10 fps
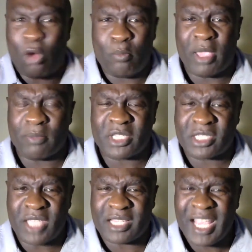don't make
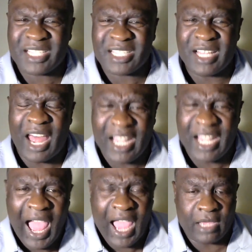mistakes. That's a
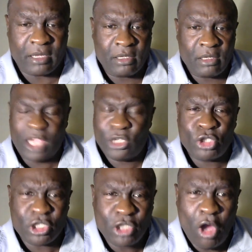lie. And
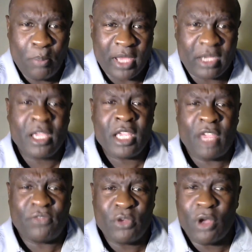you should know better.
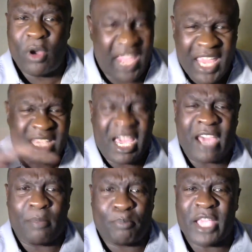If you know any
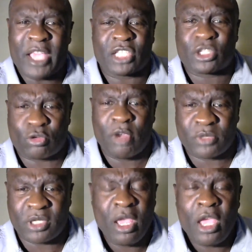kind of basic
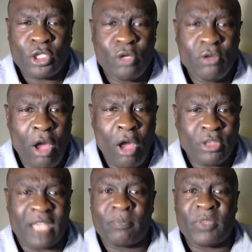scripture, you know
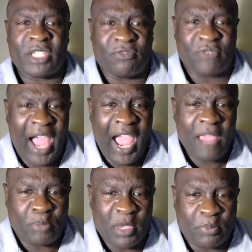that
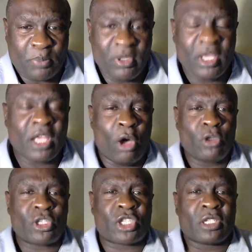divine people,
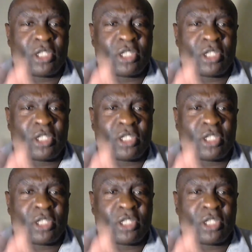those